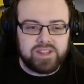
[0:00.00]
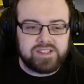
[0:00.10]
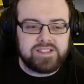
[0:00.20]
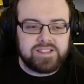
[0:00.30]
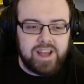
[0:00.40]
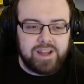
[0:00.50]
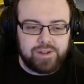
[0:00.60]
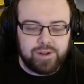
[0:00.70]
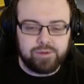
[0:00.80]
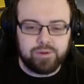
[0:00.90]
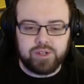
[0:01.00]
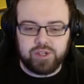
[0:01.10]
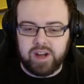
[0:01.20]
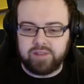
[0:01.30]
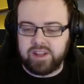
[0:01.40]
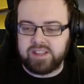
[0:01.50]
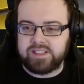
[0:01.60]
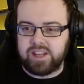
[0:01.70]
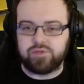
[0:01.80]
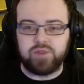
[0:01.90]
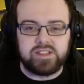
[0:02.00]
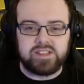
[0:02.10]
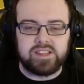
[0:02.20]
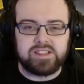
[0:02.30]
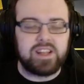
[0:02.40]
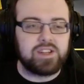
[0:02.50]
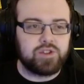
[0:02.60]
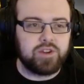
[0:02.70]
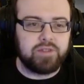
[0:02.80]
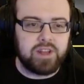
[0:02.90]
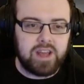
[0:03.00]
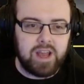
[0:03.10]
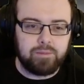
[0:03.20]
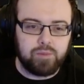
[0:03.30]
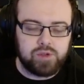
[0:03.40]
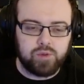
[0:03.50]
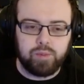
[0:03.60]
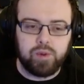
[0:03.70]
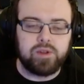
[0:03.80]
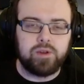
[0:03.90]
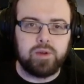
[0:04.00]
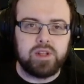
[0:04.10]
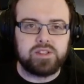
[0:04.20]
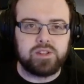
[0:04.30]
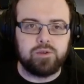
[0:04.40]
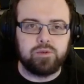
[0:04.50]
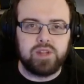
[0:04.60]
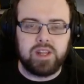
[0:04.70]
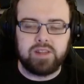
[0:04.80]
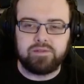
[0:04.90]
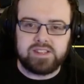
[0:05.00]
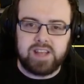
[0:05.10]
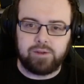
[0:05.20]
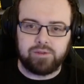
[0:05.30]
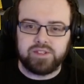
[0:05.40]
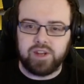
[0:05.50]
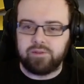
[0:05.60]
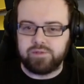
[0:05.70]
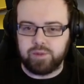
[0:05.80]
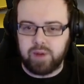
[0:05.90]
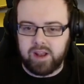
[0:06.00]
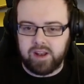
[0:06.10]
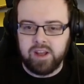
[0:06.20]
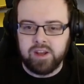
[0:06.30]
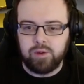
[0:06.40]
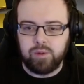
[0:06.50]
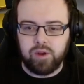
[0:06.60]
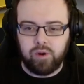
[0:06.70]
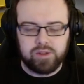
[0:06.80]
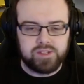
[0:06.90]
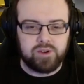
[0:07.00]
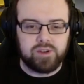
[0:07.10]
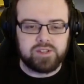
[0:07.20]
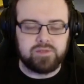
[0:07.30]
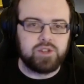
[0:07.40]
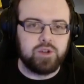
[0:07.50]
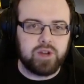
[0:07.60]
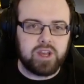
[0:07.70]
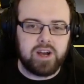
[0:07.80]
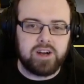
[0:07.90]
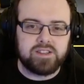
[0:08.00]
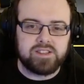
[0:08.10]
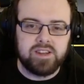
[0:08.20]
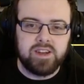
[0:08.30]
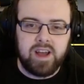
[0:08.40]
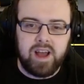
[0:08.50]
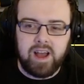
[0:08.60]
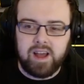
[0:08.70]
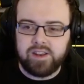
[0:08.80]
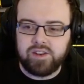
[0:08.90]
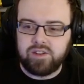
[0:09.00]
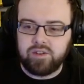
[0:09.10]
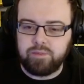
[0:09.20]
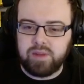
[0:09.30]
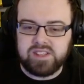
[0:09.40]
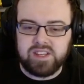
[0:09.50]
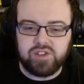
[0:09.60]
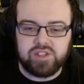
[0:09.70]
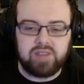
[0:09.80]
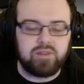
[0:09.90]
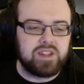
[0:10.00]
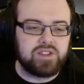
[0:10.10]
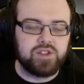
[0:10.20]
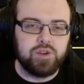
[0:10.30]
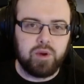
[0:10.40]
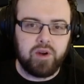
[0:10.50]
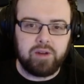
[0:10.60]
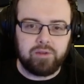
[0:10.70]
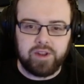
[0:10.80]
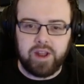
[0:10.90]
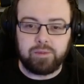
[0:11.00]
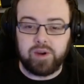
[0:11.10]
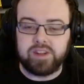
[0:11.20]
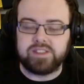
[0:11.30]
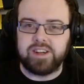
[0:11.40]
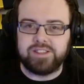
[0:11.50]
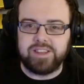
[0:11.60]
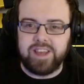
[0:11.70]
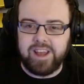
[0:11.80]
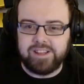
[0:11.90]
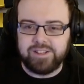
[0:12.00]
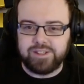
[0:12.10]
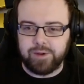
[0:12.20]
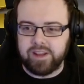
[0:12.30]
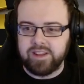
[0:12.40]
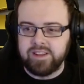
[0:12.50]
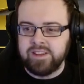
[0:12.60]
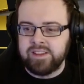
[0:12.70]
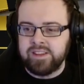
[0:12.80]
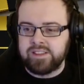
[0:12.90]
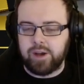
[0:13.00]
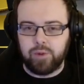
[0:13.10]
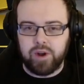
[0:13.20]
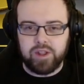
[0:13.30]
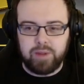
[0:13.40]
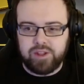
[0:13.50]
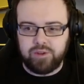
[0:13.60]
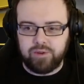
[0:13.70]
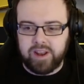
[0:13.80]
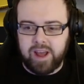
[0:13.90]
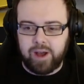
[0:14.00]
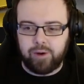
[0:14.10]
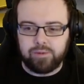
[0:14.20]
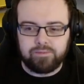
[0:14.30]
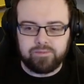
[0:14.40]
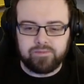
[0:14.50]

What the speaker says: This is a new driving slash racing slash drifting game which will put you into the lovely towns of Japan with all sorts of tuner cars, and you can basically just have a little zoom around, and I'm quite excited to get into it. So we're at the menu right now.